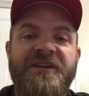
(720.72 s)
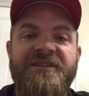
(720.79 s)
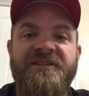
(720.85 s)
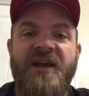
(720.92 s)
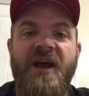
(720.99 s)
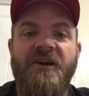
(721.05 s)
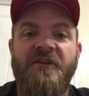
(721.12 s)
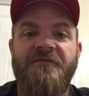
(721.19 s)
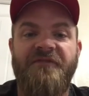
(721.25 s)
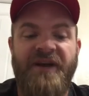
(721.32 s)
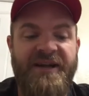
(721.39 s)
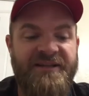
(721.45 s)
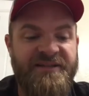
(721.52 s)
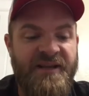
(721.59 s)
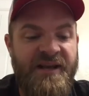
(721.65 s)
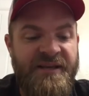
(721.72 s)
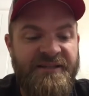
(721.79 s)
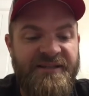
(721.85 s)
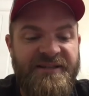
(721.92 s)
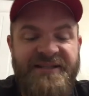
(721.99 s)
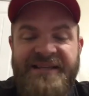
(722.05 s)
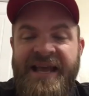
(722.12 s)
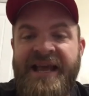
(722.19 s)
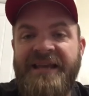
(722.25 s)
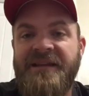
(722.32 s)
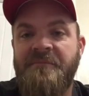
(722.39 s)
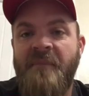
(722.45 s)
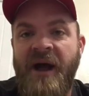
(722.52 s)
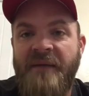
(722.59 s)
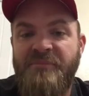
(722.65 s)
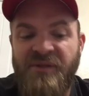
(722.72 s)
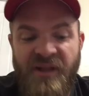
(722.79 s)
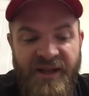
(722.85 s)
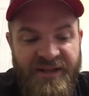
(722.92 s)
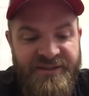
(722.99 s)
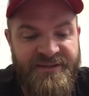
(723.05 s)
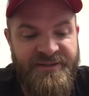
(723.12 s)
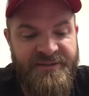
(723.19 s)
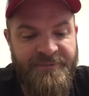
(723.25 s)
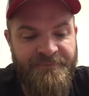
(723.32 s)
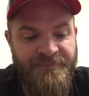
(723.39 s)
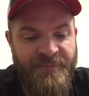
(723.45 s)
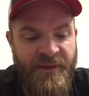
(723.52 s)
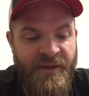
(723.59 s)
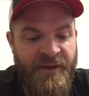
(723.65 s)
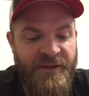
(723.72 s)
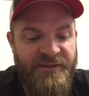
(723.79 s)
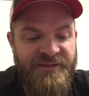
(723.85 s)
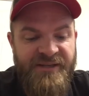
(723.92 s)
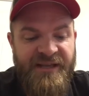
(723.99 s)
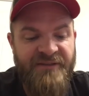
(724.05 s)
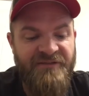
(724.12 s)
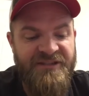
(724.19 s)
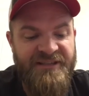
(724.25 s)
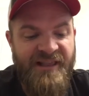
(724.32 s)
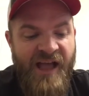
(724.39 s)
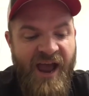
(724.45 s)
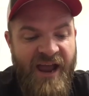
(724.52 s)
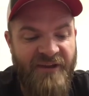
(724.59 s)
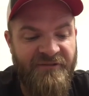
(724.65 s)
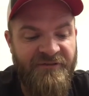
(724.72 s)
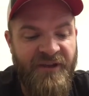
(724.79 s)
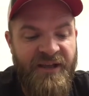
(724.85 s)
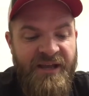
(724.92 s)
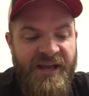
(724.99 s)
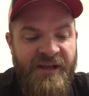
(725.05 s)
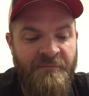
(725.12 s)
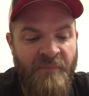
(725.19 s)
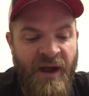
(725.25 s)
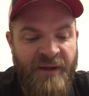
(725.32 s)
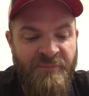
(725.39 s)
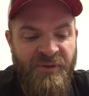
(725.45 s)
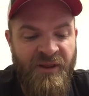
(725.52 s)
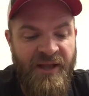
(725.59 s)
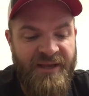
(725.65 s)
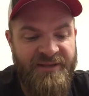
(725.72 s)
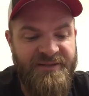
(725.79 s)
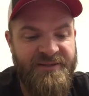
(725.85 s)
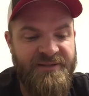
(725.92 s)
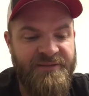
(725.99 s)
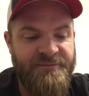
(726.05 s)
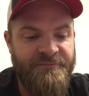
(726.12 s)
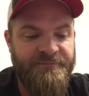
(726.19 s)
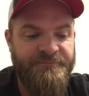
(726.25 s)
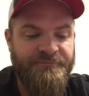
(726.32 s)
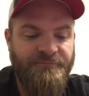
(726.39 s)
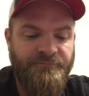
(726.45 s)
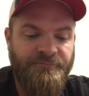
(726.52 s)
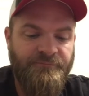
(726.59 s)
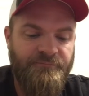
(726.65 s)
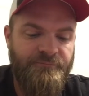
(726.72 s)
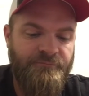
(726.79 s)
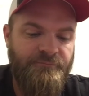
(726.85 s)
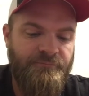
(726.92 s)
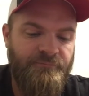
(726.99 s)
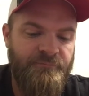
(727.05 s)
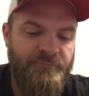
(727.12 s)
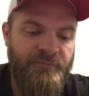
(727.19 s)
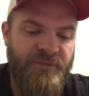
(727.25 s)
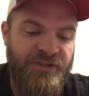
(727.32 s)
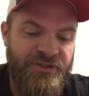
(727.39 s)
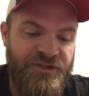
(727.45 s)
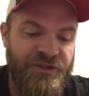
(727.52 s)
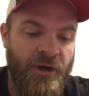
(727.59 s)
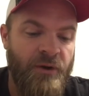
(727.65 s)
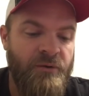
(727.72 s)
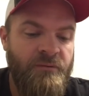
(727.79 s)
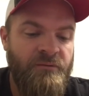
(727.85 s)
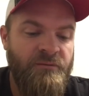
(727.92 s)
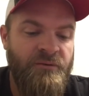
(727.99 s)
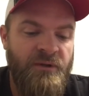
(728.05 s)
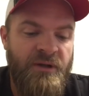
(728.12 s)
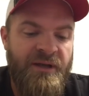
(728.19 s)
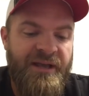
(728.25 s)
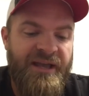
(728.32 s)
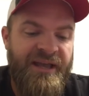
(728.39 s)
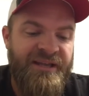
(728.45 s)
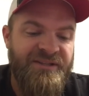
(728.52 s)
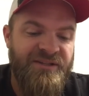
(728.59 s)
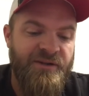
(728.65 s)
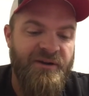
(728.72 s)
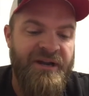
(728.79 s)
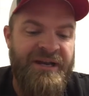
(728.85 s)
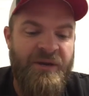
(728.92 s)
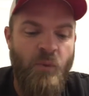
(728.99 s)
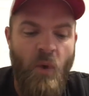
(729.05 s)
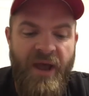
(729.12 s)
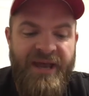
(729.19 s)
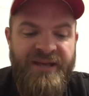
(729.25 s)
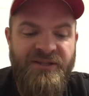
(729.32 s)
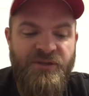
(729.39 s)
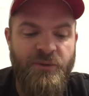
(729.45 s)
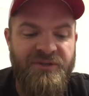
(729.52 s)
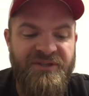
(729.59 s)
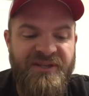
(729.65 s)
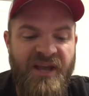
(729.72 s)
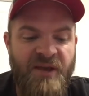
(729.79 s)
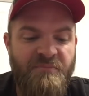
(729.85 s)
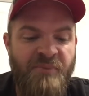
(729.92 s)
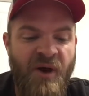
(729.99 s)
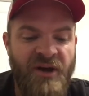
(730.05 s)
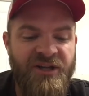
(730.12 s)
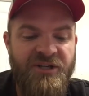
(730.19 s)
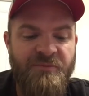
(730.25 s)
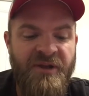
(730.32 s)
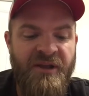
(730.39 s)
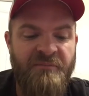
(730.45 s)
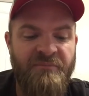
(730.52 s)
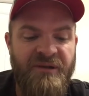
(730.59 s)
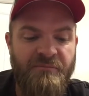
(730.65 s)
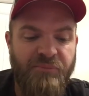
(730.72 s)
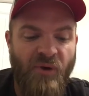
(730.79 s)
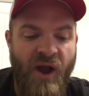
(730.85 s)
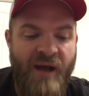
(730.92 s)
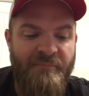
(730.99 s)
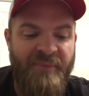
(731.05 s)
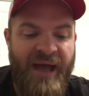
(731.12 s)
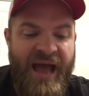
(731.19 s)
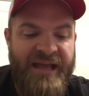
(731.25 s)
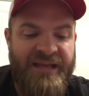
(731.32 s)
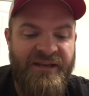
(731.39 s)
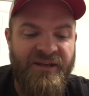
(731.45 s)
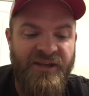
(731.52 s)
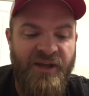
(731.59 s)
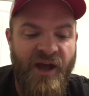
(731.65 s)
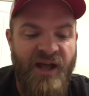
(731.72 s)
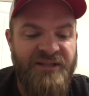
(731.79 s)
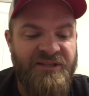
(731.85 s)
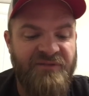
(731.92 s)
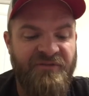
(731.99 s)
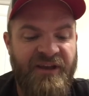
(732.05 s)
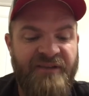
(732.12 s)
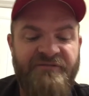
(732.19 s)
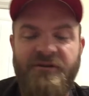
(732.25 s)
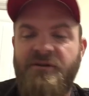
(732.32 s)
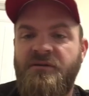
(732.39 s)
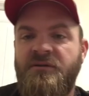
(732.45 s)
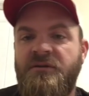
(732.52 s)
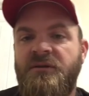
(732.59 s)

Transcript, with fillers: sacrifice, to stand in my place, to give his life in my place. So, is there any way to escape punishment and be brought back into God's favor?